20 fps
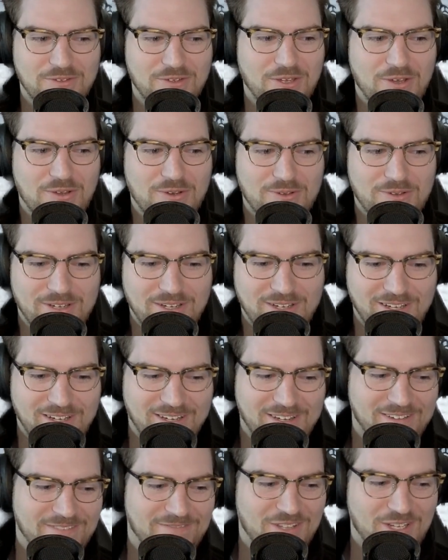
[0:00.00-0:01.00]
go to
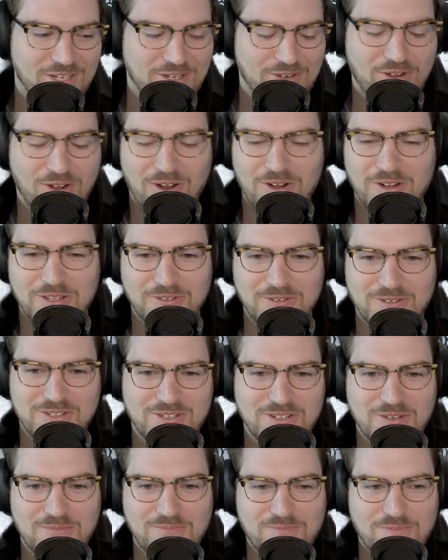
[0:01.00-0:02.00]
a car
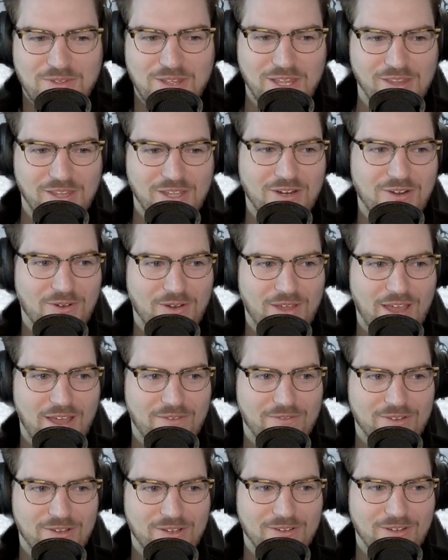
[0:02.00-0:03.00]
dealership and they don't
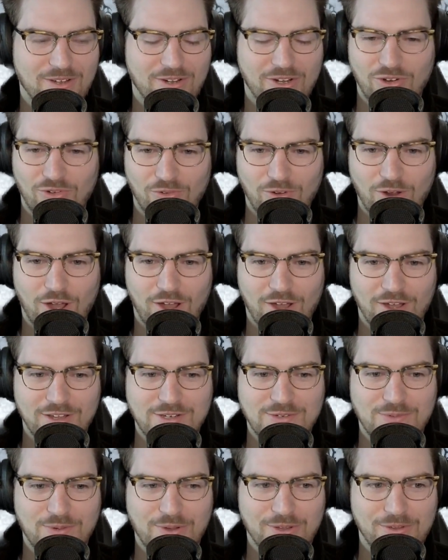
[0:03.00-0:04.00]
have a
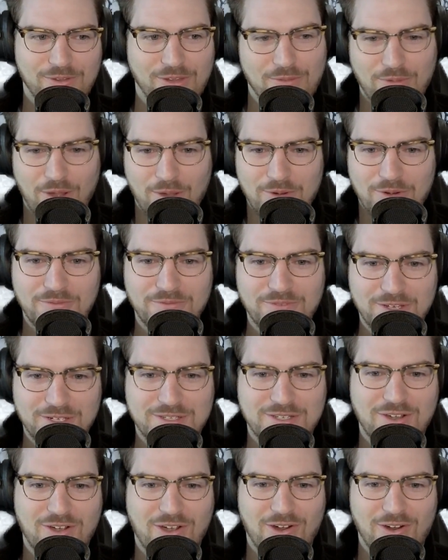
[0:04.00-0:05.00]
garage, well, probably don't
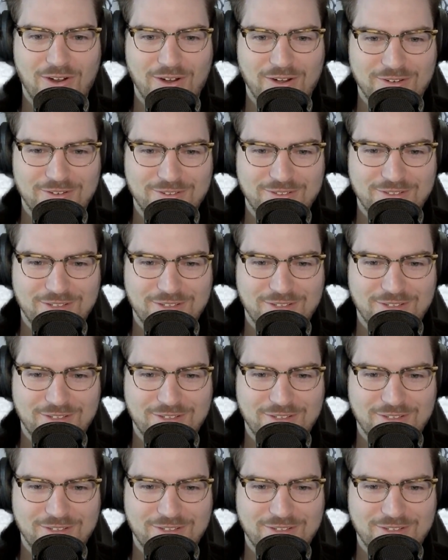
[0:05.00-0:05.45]
fix cars.